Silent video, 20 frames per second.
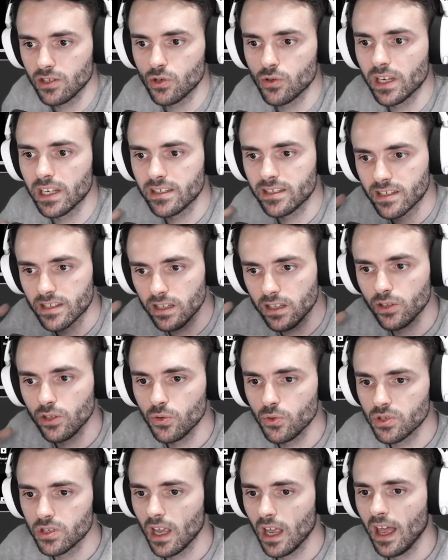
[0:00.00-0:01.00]
so you can still
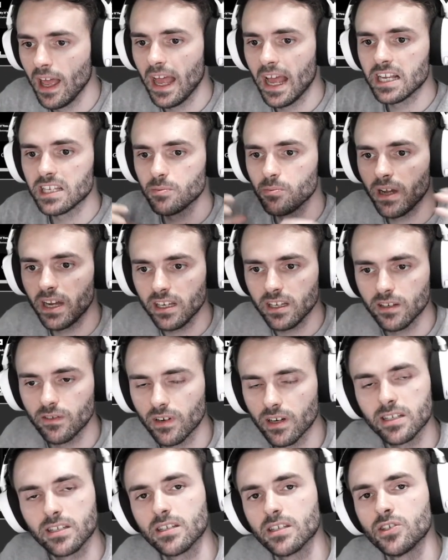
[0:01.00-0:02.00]
use as many
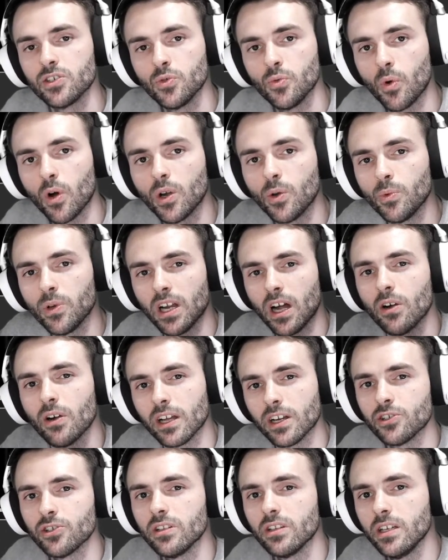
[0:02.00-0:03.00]
devices as you want without
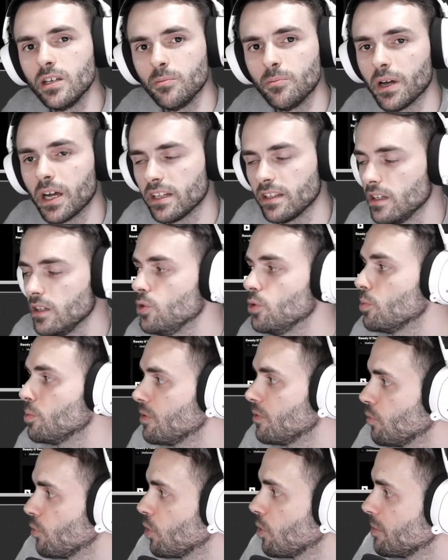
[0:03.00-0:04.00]
actually impacting your
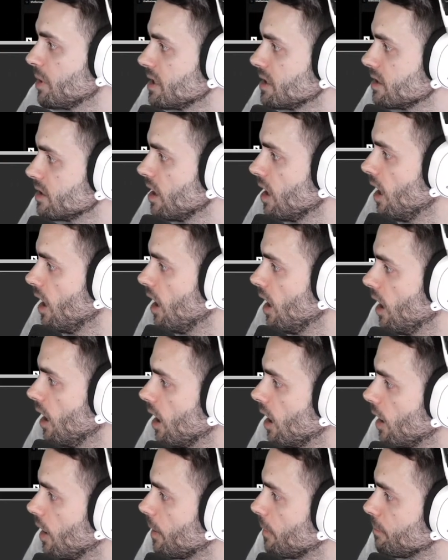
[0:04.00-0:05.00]
performance
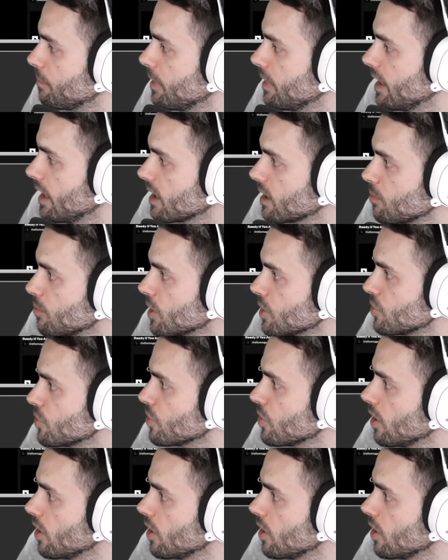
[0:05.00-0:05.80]
that much.